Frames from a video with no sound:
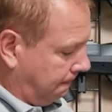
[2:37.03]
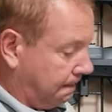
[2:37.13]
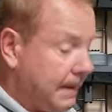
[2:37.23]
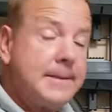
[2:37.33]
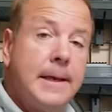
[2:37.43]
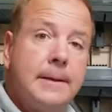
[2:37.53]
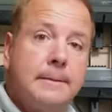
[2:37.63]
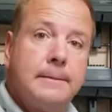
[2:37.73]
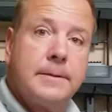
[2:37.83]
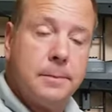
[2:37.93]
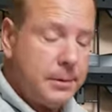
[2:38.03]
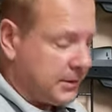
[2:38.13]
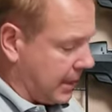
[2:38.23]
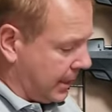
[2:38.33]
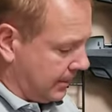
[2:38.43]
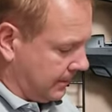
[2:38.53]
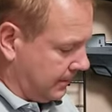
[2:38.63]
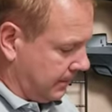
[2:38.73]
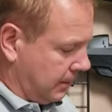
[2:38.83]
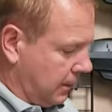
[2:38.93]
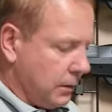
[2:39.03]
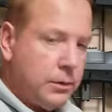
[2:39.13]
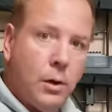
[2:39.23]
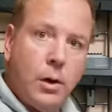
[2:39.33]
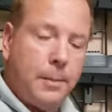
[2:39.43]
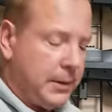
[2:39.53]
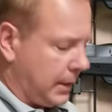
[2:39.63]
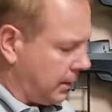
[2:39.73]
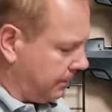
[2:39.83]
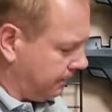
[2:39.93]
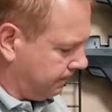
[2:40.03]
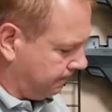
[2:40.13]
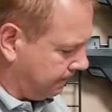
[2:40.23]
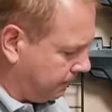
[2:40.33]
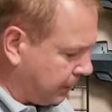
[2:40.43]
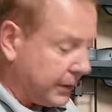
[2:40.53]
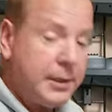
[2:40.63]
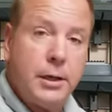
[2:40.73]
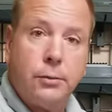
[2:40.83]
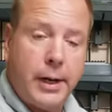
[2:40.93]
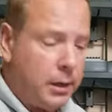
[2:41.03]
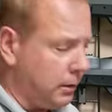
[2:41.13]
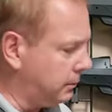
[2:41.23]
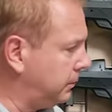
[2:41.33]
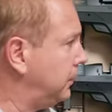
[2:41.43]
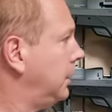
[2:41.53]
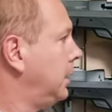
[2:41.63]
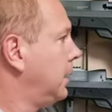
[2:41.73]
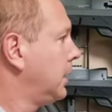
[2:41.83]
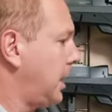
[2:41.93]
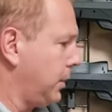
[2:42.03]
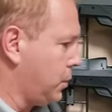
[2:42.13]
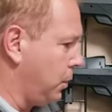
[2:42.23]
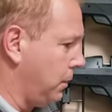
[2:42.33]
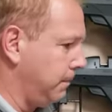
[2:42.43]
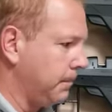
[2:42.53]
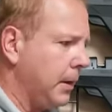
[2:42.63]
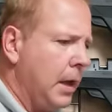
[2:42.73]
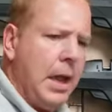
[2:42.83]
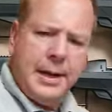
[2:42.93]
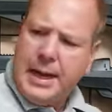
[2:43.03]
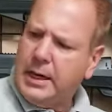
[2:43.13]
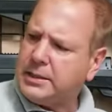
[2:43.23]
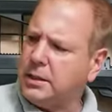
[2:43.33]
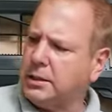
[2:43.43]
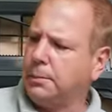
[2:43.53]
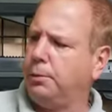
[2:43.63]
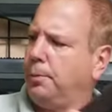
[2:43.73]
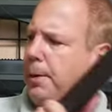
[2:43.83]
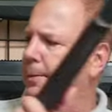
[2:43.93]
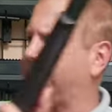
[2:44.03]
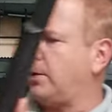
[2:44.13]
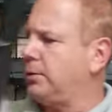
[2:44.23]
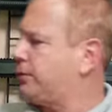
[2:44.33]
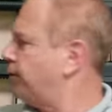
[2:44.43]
That's it. Simple as that. No up and down. Picatinny rail. Kind of cool. Now let's look at the bullpups. That was